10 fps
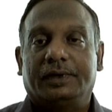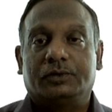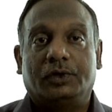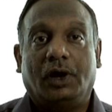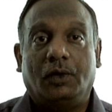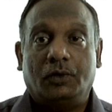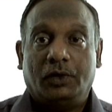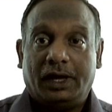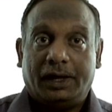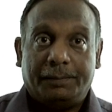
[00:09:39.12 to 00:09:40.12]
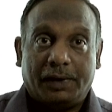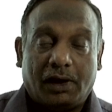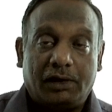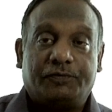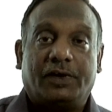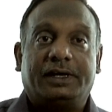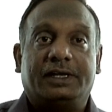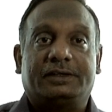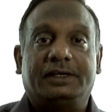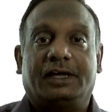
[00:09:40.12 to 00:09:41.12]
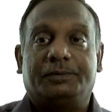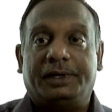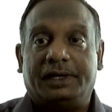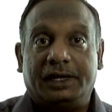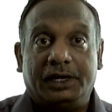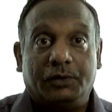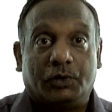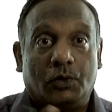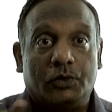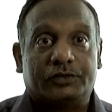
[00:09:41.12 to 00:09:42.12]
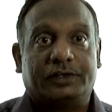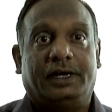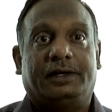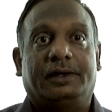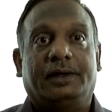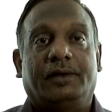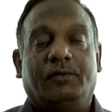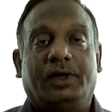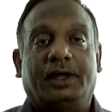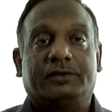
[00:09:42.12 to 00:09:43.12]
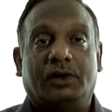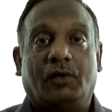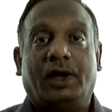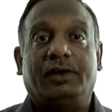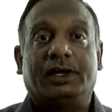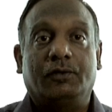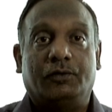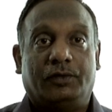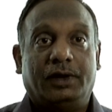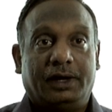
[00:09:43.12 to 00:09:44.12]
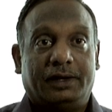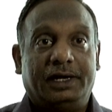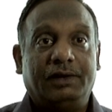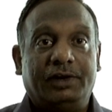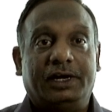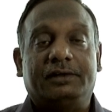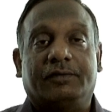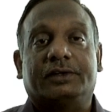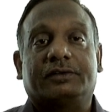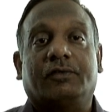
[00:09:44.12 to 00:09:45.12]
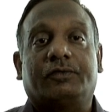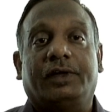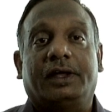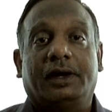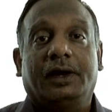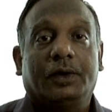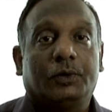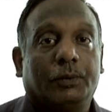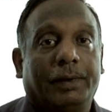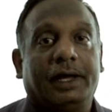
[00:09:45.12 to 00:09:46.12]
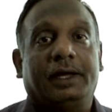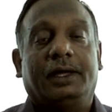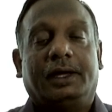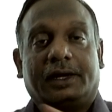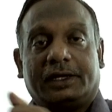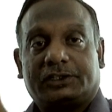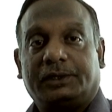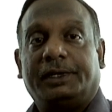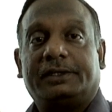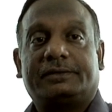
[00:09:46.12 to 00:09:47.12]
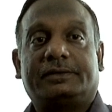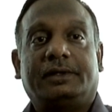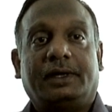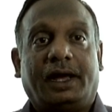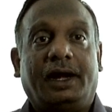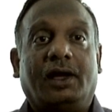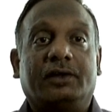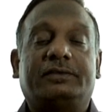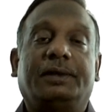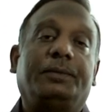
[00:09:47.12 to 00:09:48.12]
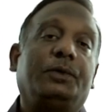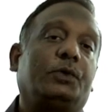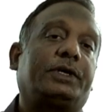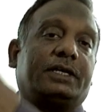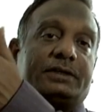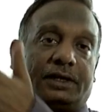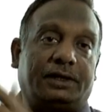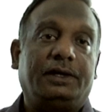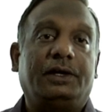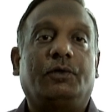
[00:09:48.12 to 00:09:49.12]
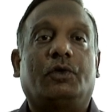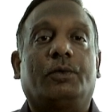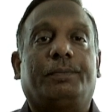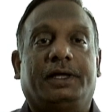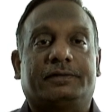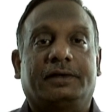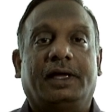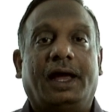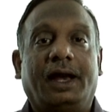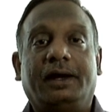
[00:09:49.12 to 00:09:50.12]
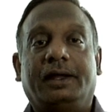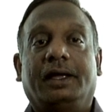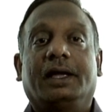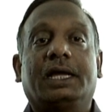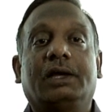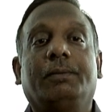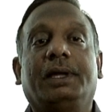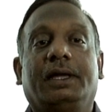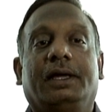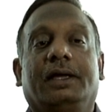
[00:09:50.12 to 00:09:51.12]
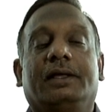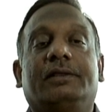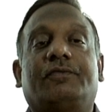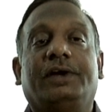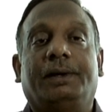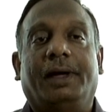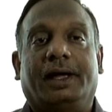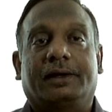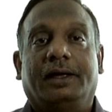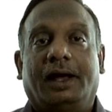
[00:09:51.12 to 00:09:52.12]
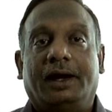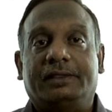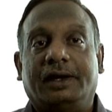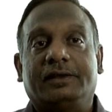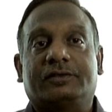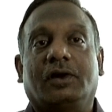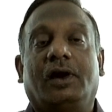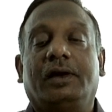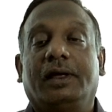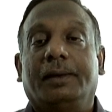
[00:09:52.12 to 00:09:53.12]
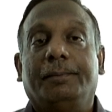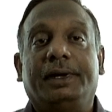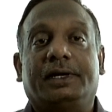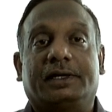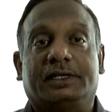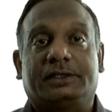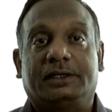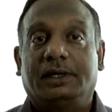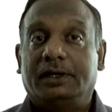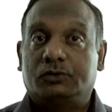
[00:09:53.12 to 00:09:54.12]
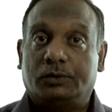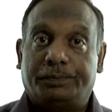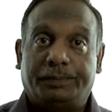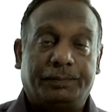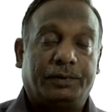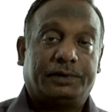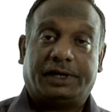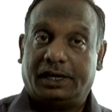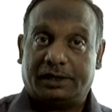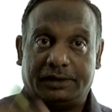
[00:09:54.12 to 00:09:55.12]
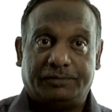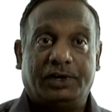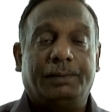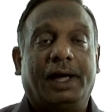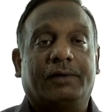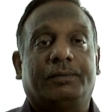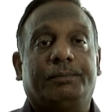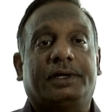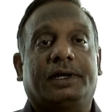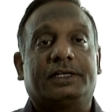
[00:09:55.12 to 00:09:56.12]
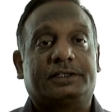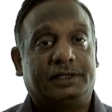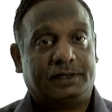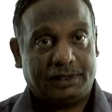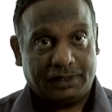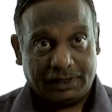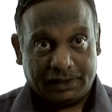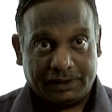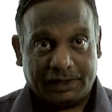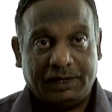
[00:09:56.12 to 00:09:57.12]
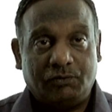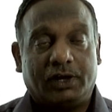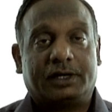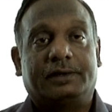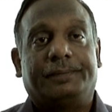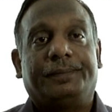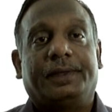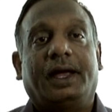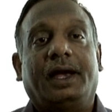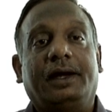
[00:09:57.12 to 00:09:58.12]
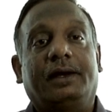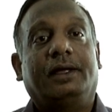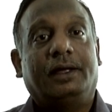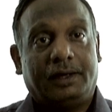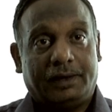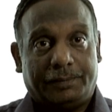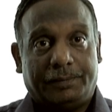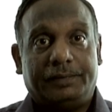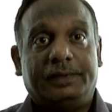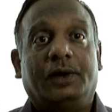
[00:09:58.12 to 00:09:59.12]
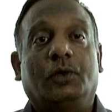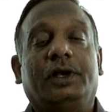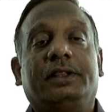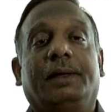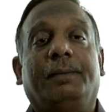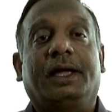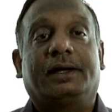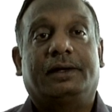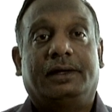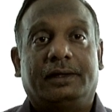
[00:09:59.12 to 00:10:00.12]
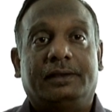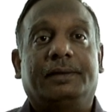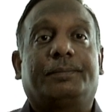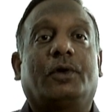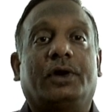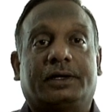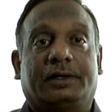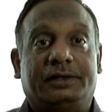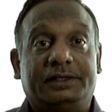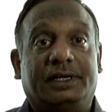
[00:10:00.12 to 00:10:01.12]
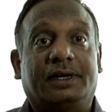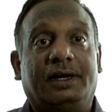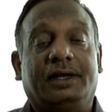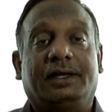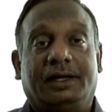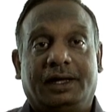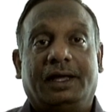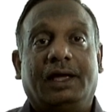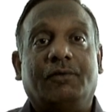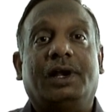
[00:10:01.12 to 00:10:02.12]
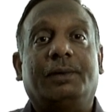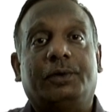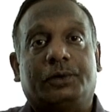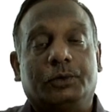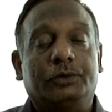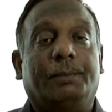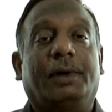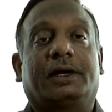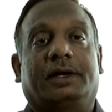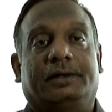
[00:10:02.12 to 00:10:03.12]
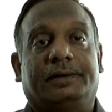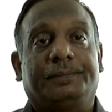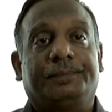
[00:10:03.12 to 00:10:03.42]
So now alpha testing has been done in your own site, whereas now I will give D V Ds of the software to my customers and ask them, you test it in your own place and give me the feedback. And that is called beta testing. So people take feedback from beta testing, they rework, and then only they make the product generally available to the market.